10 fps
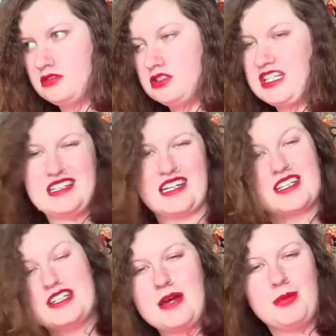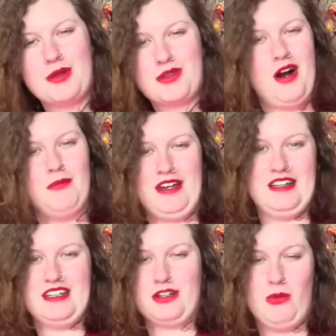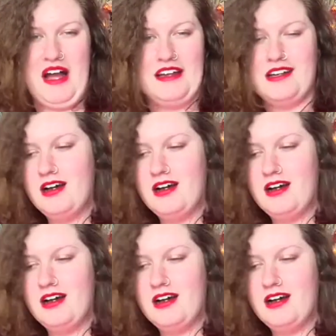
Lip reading: technically they both got me in a way.